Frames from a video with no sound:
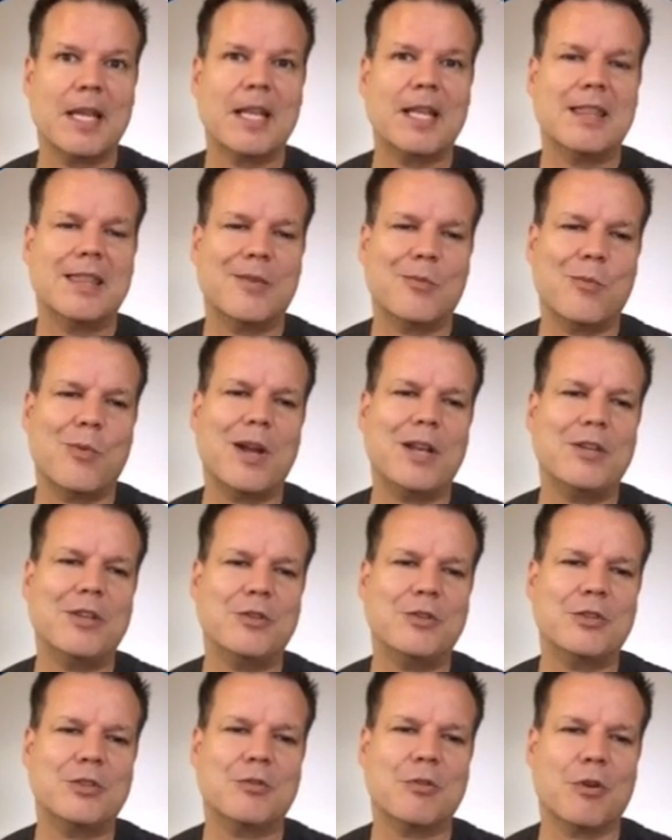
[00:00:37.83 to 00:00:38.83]
then when you
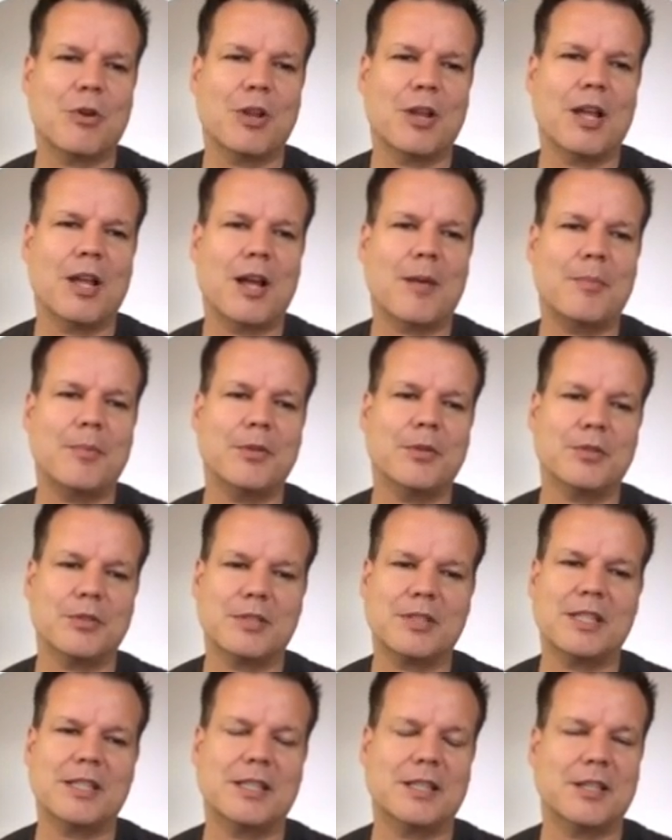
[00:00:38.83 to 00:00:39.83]
scroll up, you'll
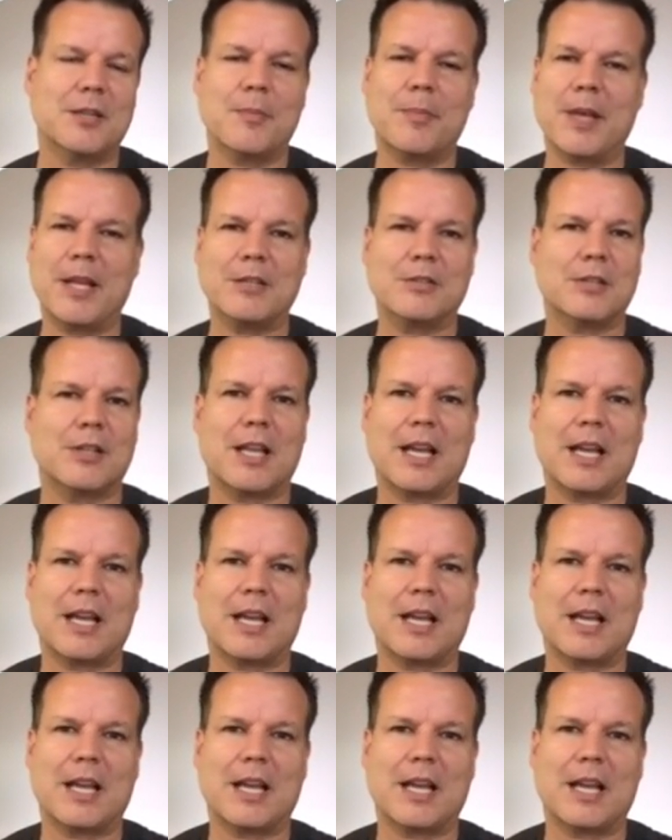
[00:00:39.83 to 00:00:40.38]
see the little pencil